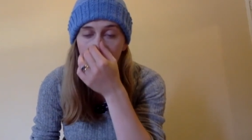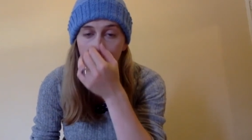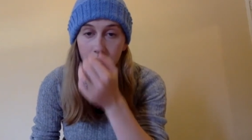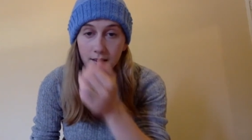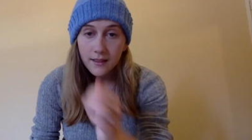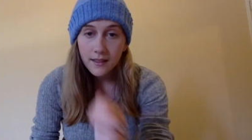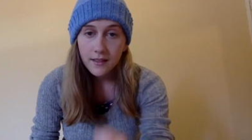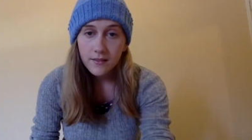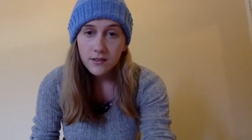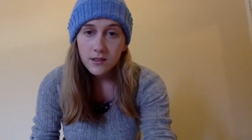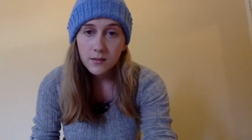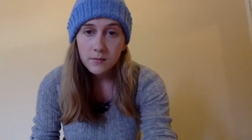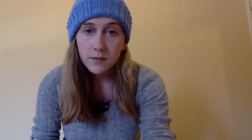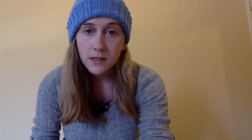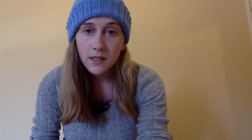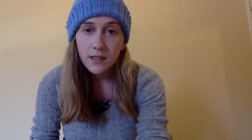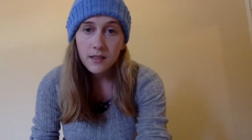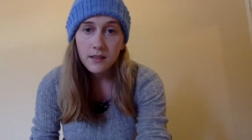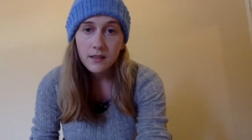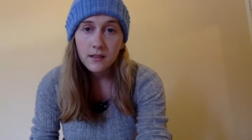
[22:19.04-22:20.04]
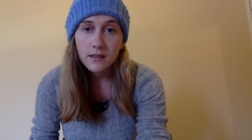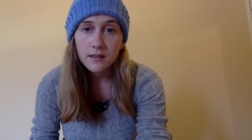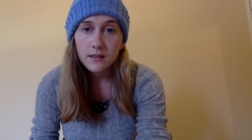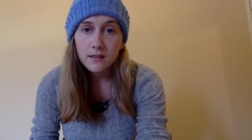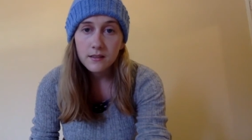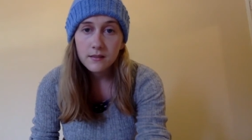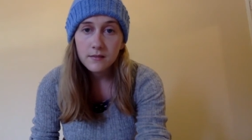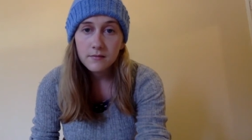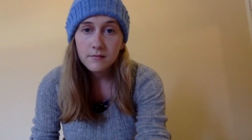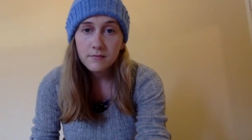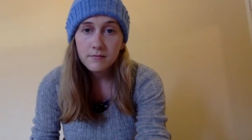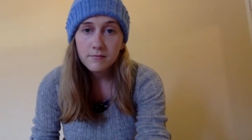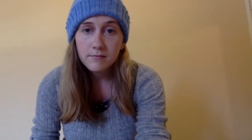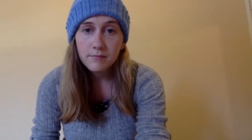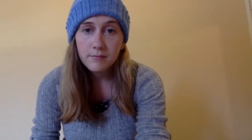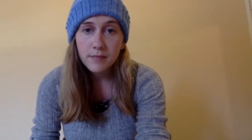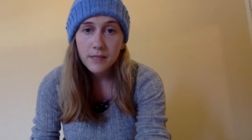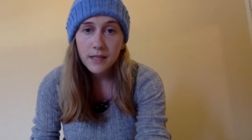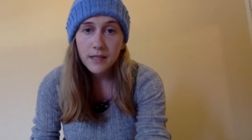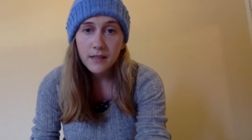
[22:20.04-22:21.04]
And I have some other
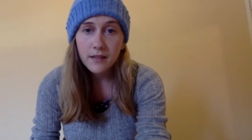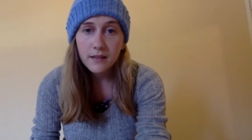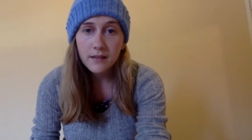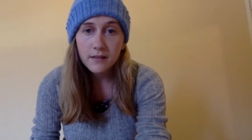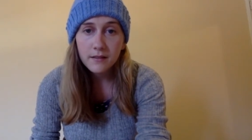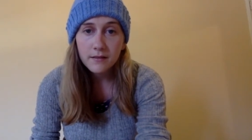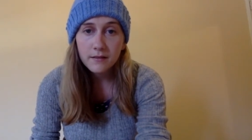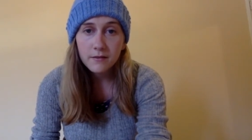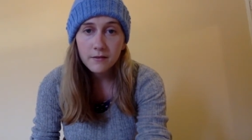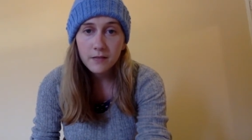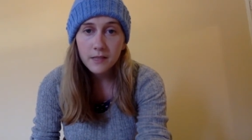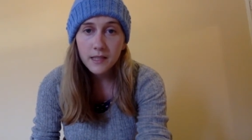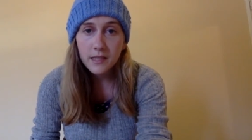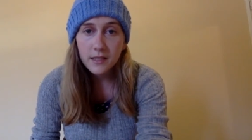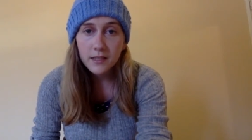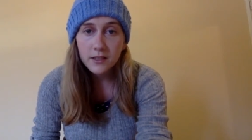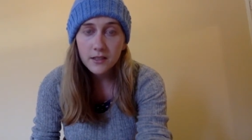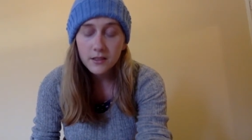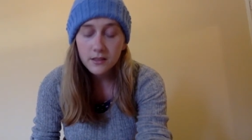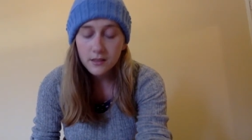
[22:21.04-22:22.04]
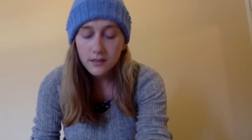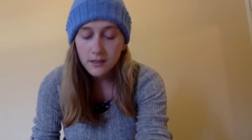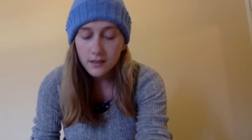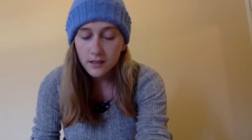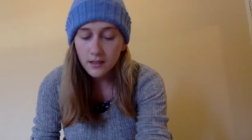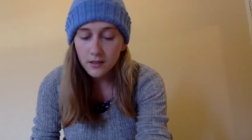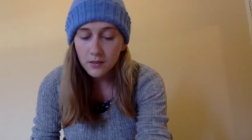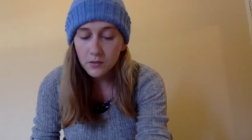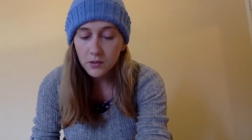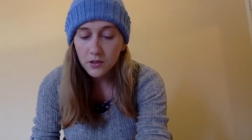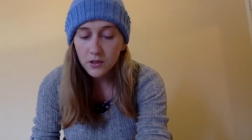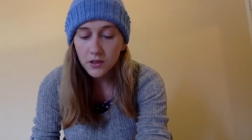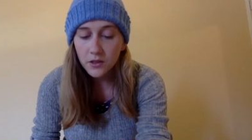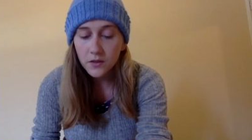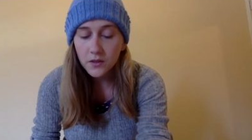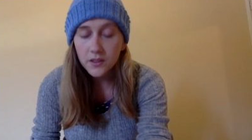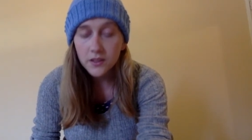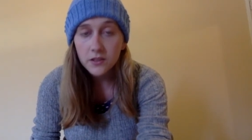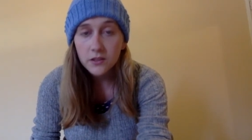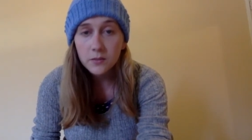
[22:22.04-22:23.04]
bad reactions that I won't
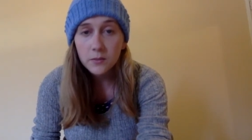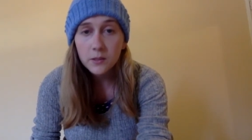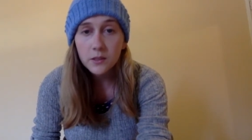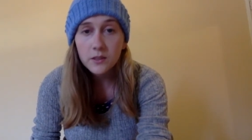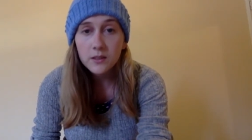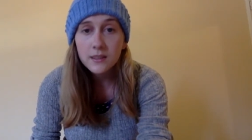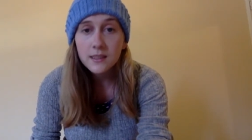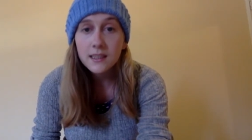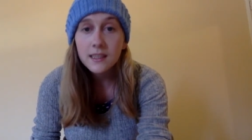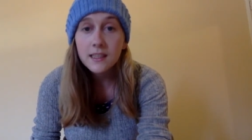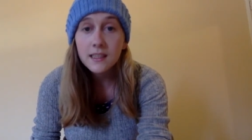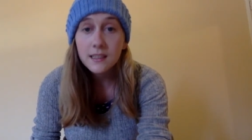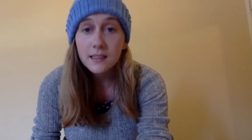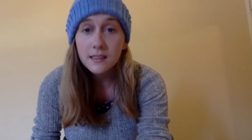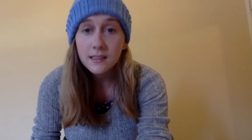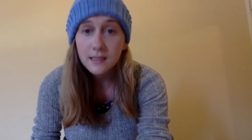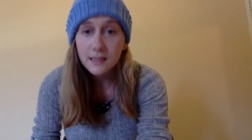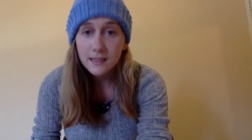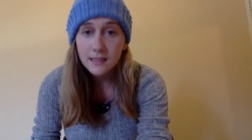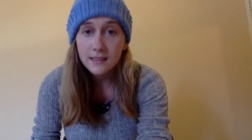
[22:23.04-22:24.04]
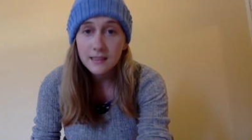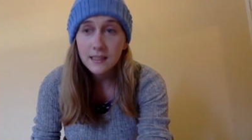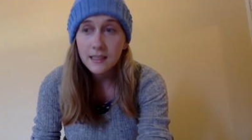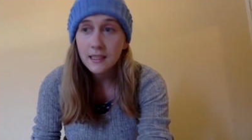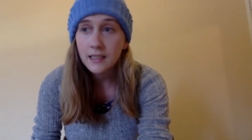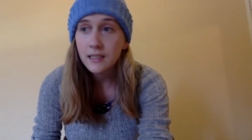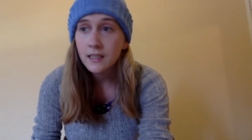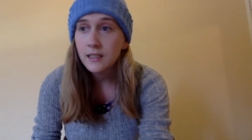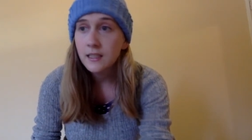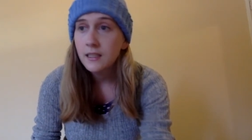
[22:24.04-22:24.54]
go into because they're disgusting.